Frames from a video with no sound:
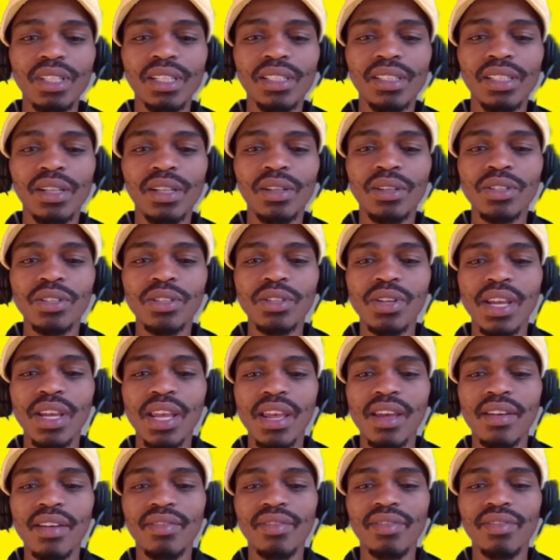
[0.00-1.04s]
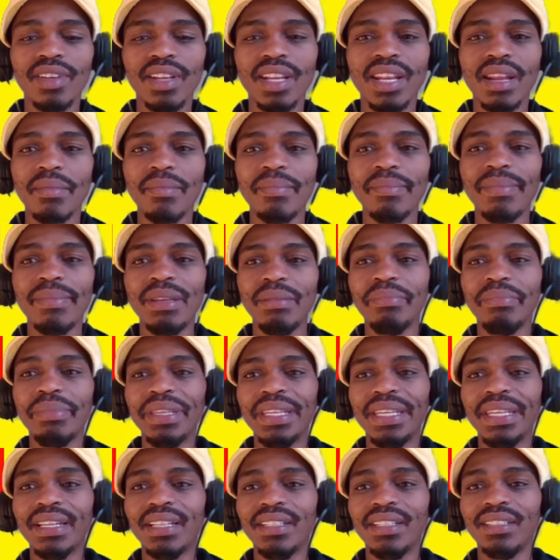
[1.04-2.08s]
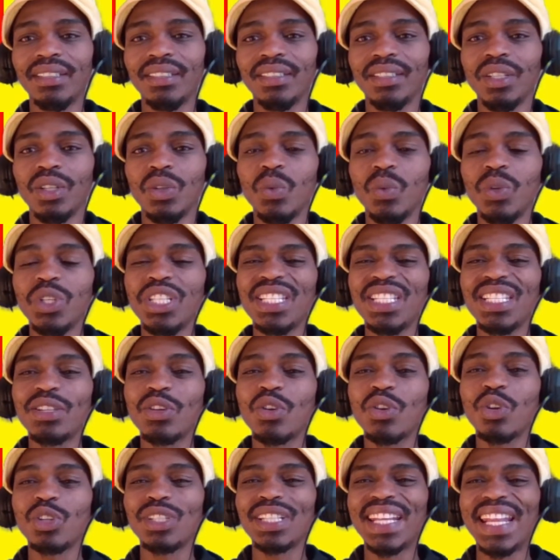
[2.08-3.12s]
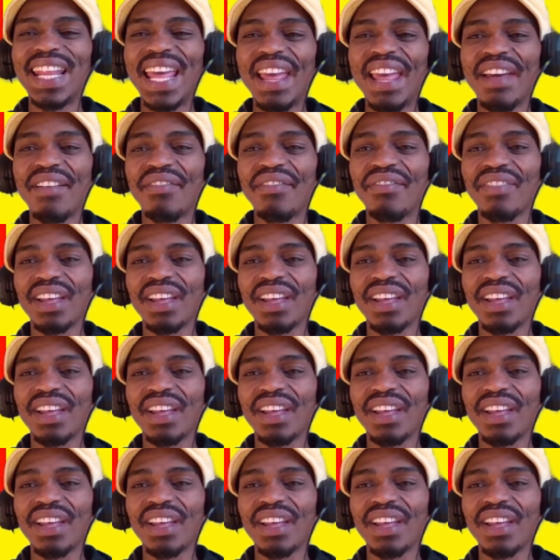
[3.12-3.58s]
they also have Namibia, which is called NEF.